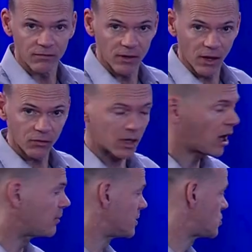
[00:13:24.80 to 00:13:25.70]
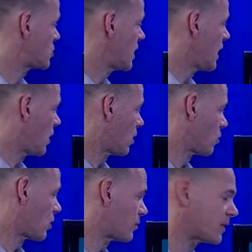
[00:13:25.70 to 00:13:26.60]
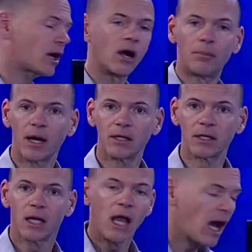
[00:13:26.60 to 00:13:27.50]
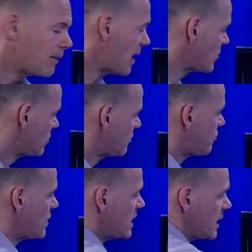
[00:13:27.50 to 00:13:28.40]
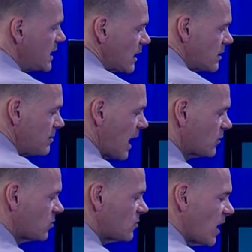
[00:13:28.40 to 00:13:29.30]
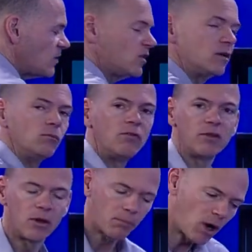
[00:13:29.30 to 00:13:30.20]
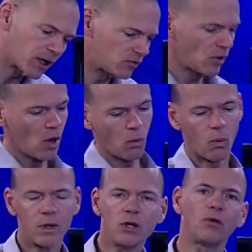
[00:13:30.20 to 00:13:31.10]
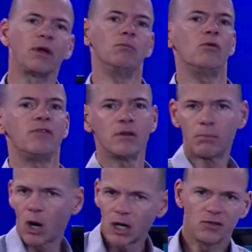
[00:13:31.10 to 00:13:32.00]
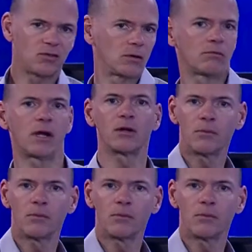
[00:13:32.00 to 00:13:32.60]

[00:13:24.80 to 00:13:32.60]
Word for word: the other garbage along with the chiropractic. Imagine if we get them exercising and moving their bodies. Well, we know that moving the bodies on a regular